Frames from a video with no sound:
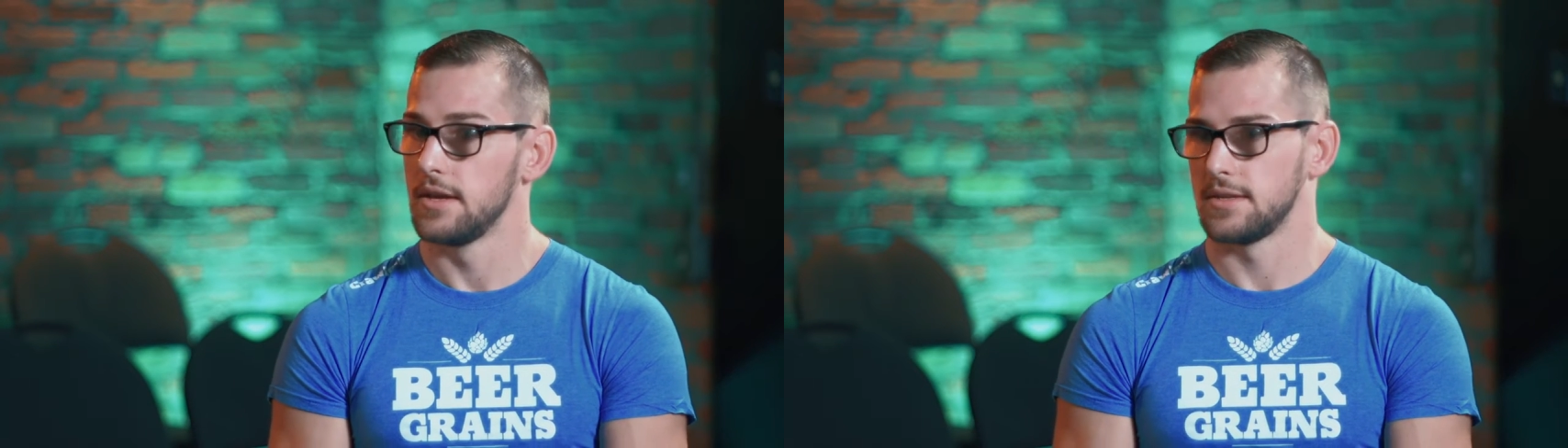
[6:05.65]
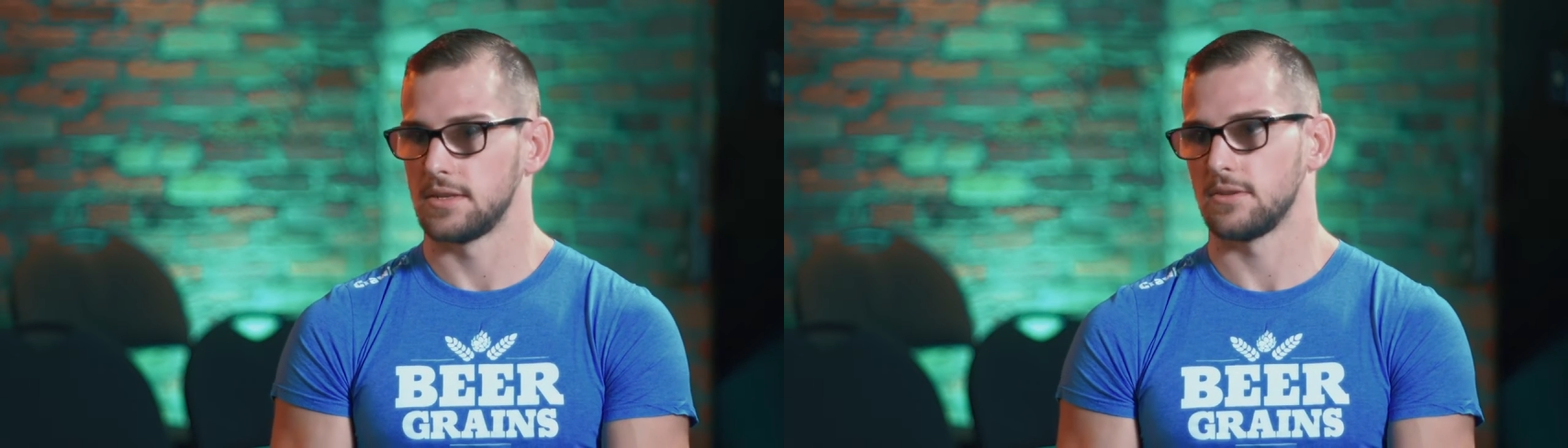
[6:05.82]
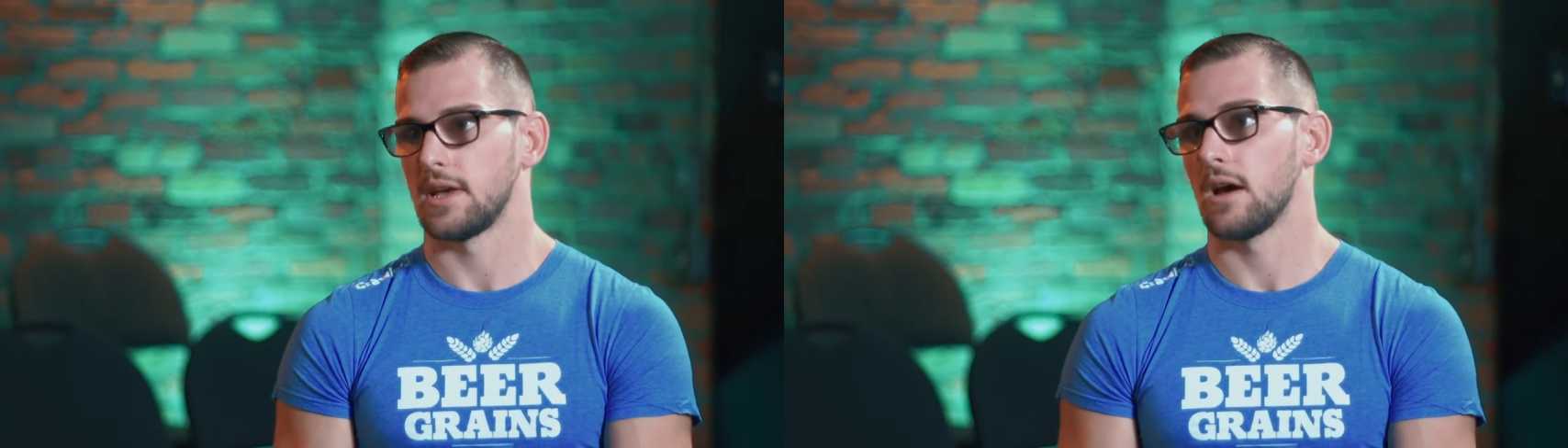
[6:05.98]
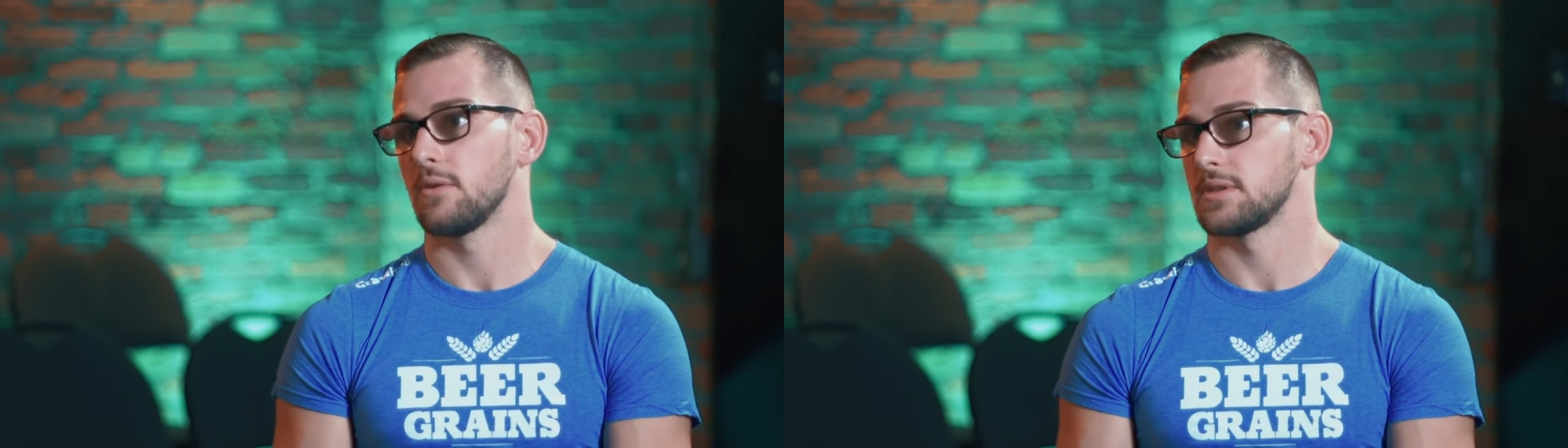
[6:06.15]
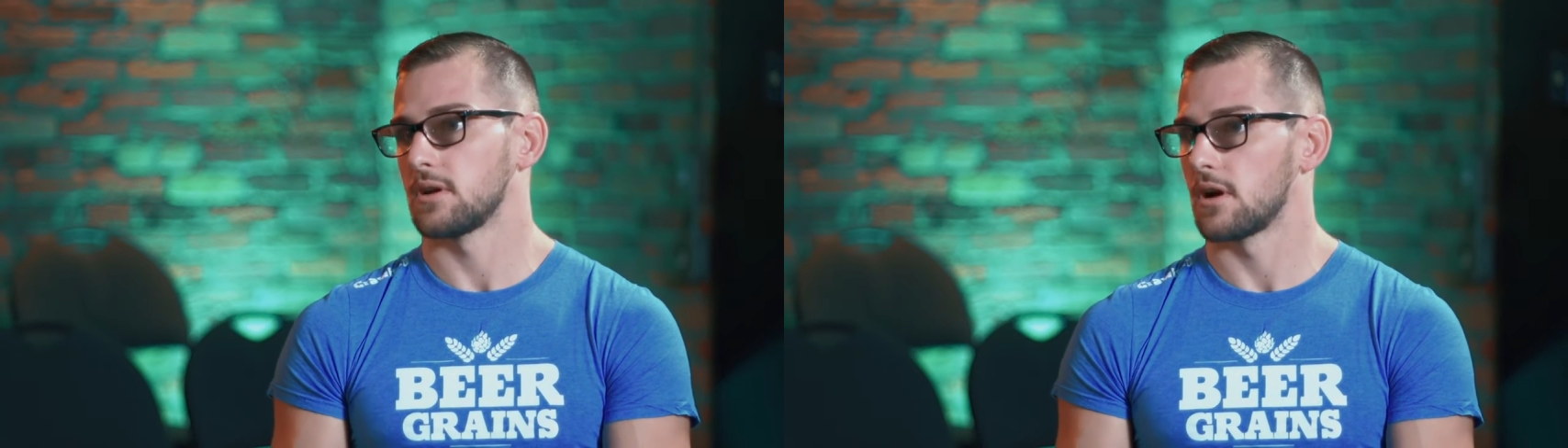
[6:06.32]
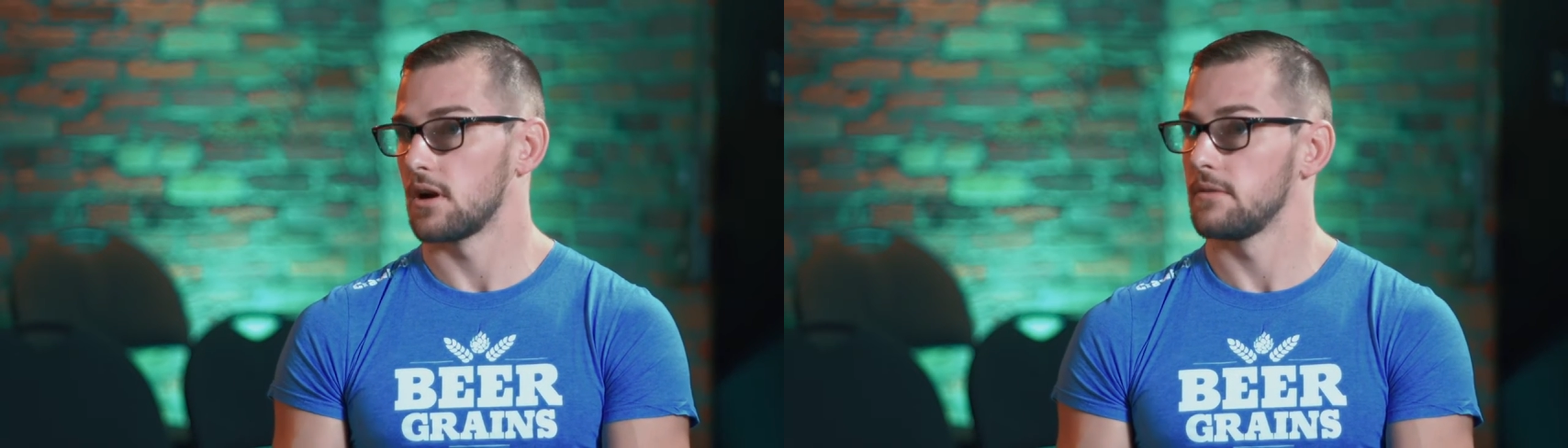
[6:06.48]
So that was
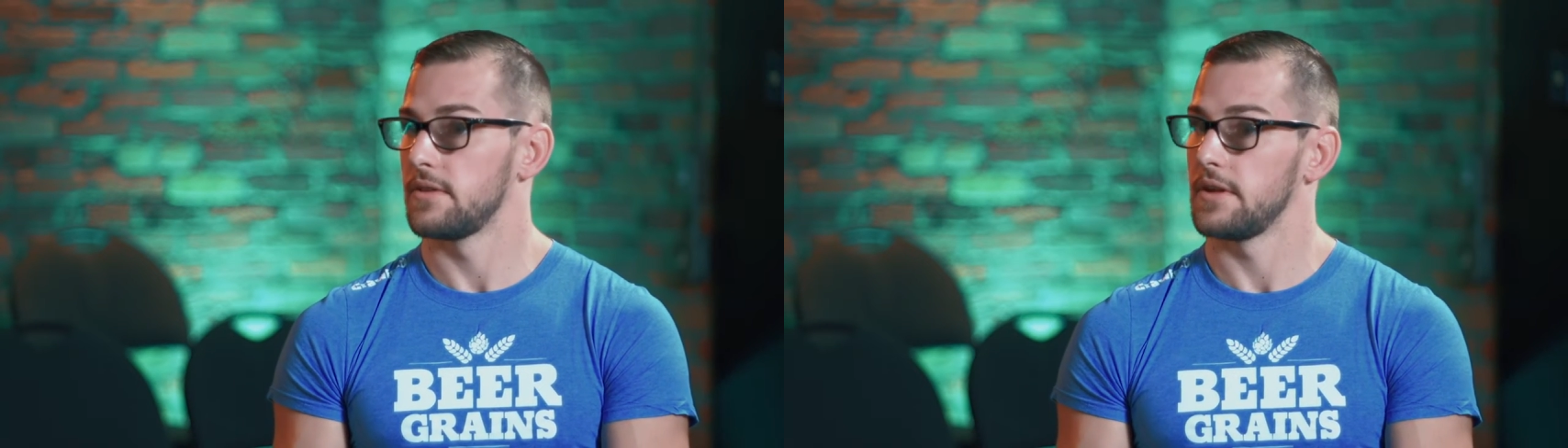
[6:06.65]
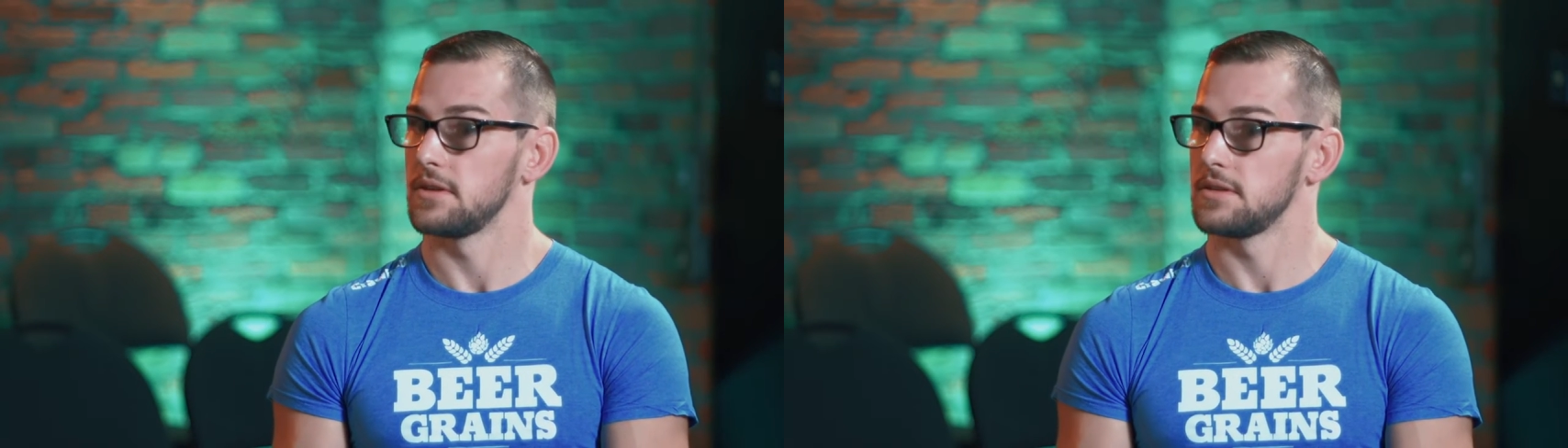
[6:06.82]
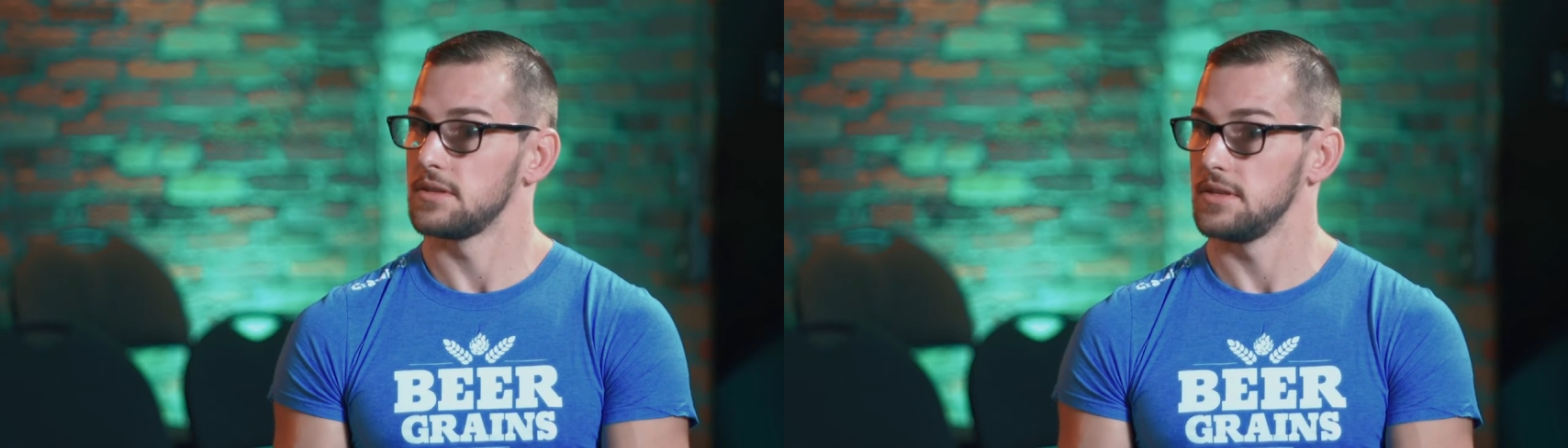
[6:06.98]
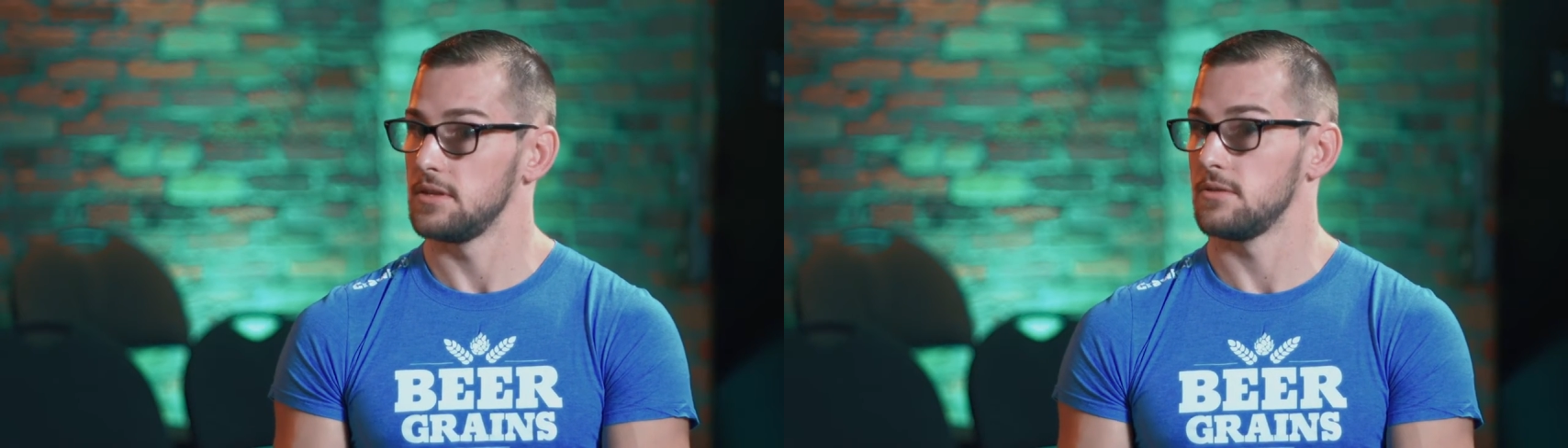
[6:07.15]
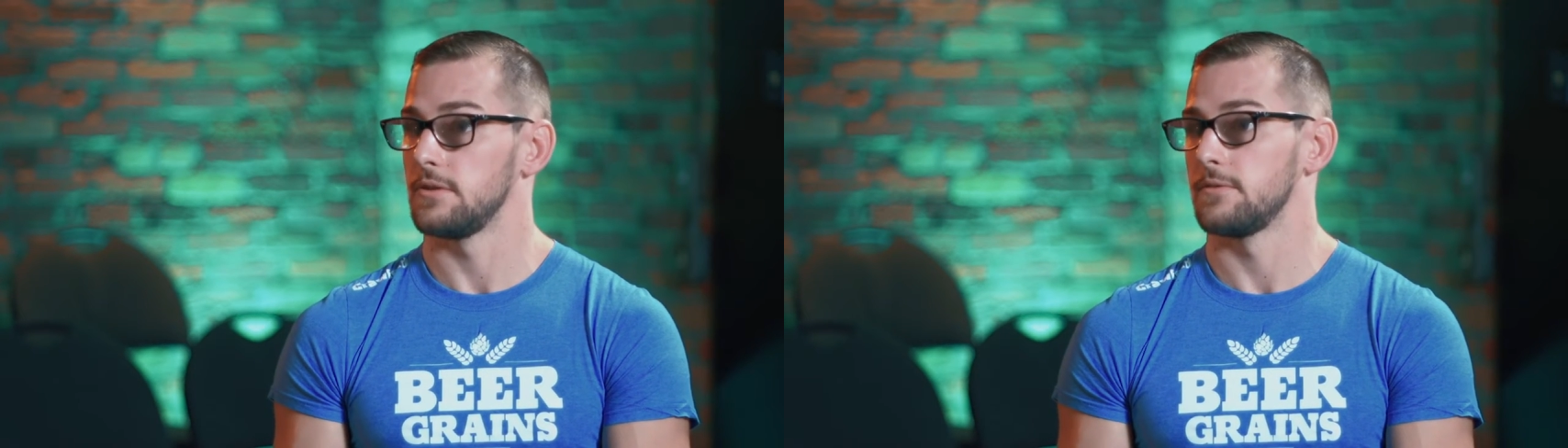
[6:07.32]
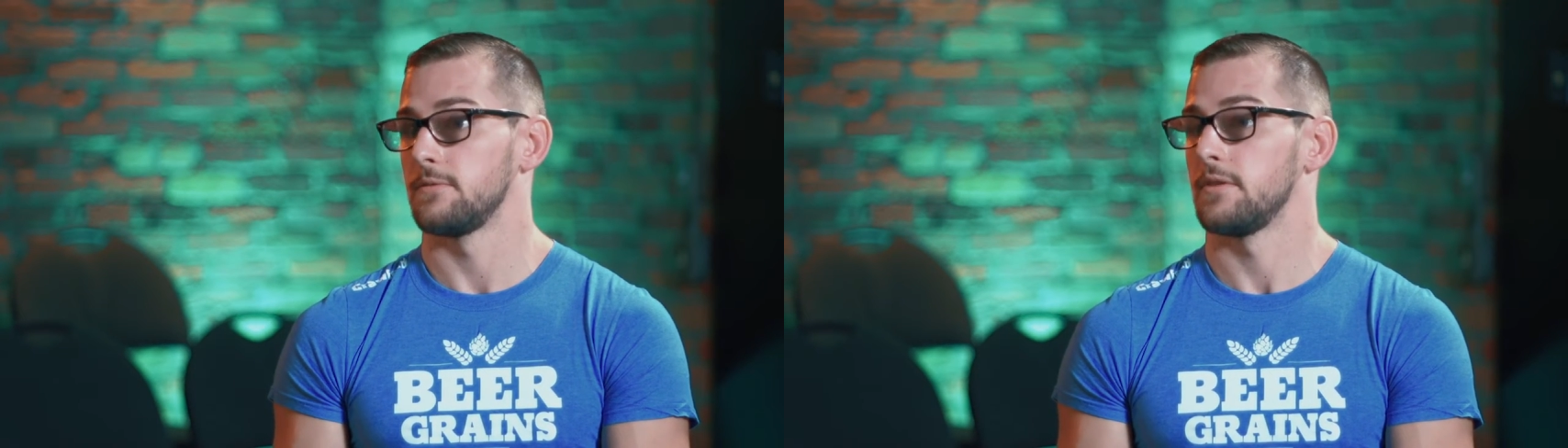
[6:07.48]
a hard thing to deal with.